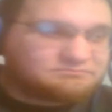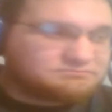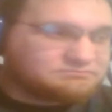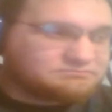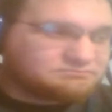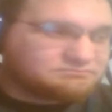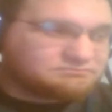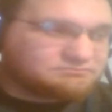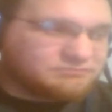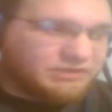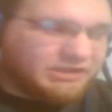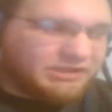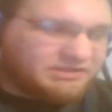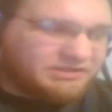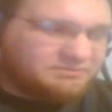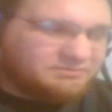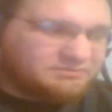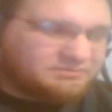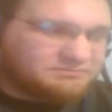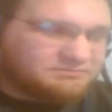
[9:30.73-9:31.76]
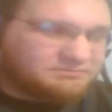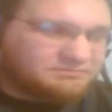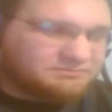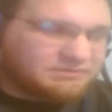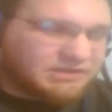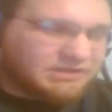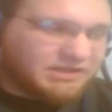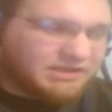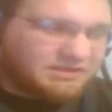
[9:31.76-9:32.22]
Really?
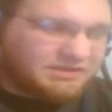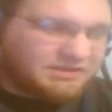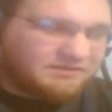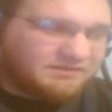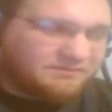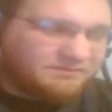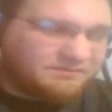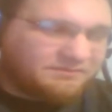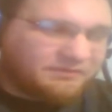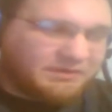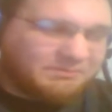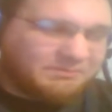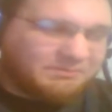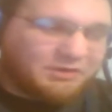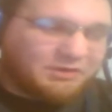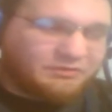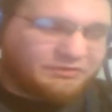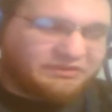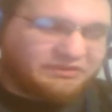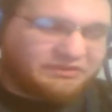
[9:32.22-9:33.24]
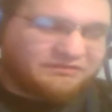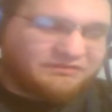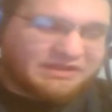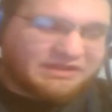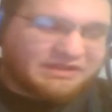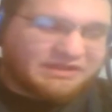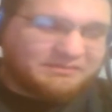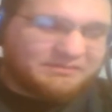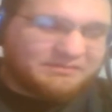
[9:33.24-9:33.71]
I think for most of
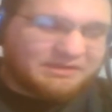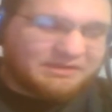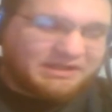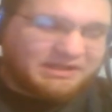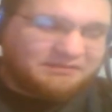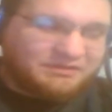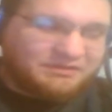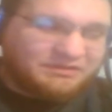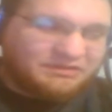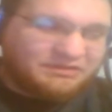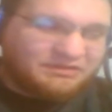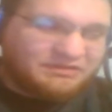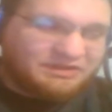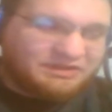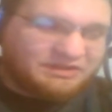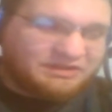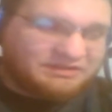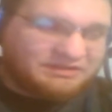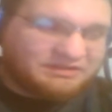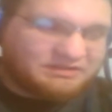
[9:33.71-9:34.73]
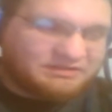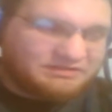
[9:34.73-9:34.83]
them, I was using